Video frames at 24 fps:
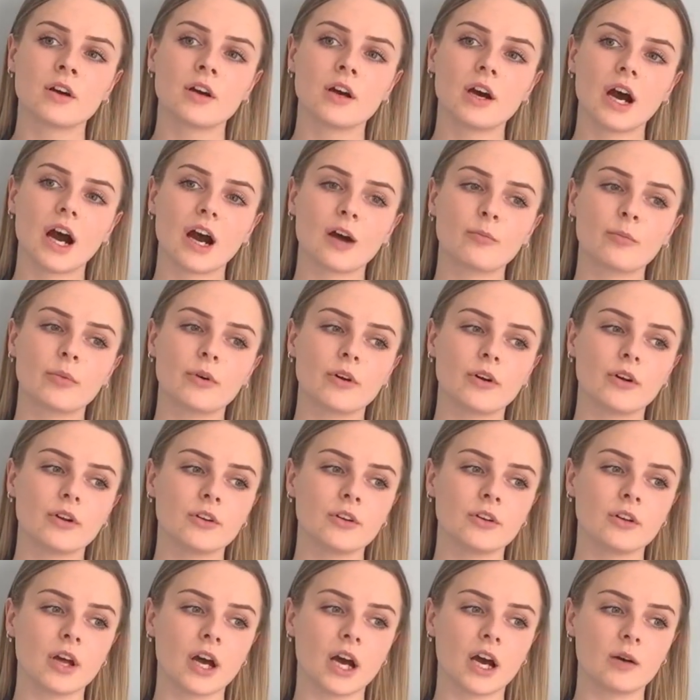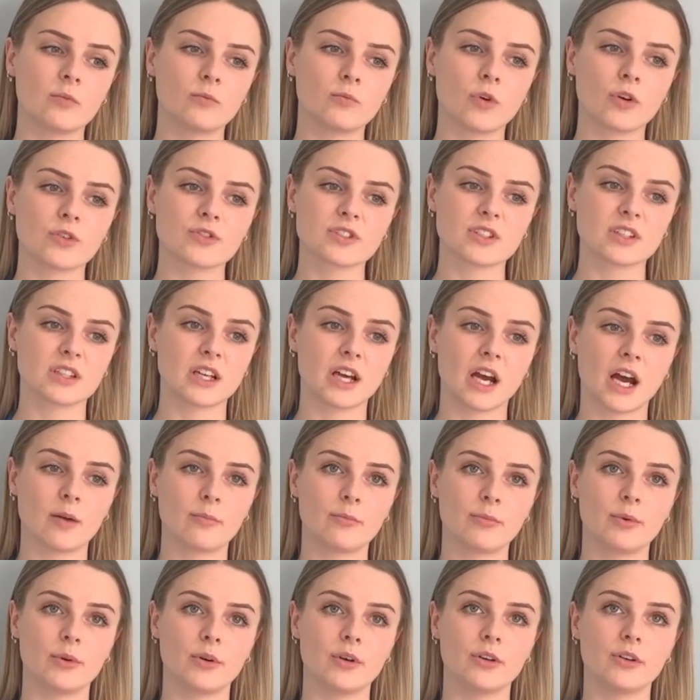happen and what's going to
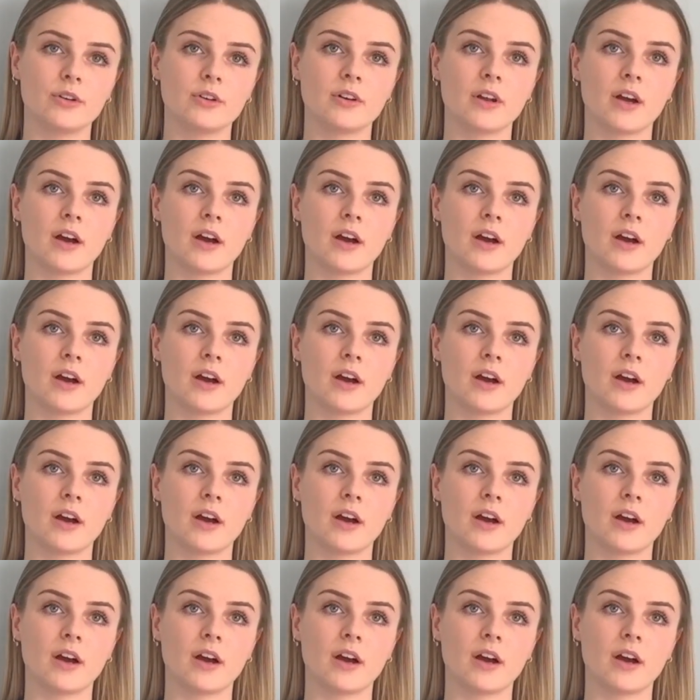happen,